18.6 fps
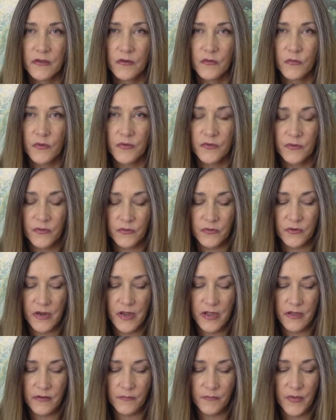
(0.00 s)
with
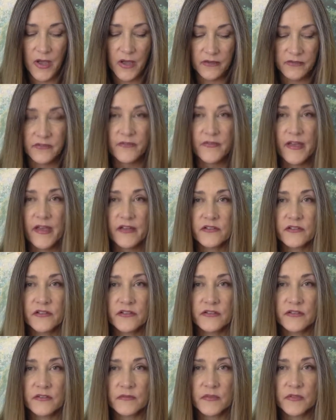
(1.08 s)
her box of
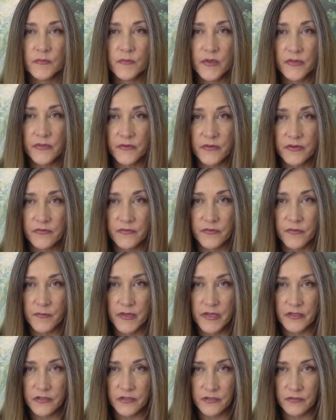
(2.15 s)
ashes and some other
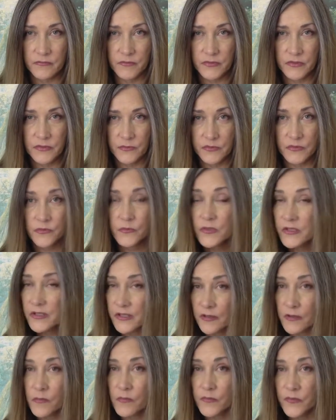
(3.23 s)
information, which was really
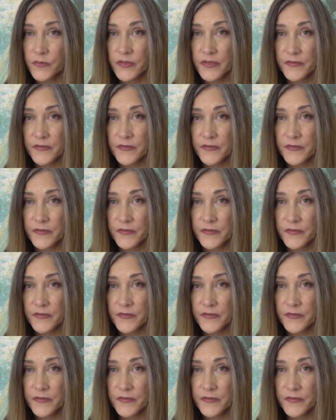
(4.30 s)
helpful.